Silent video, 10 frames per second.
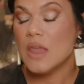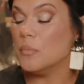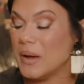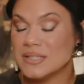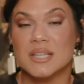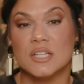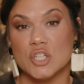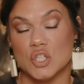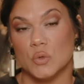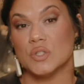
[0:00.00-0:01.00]
The best thing
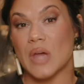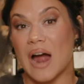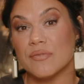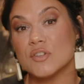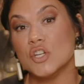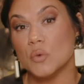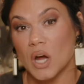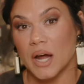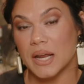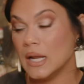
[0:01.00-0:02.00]
to do is after you
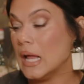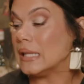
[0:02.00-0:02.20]
cut it,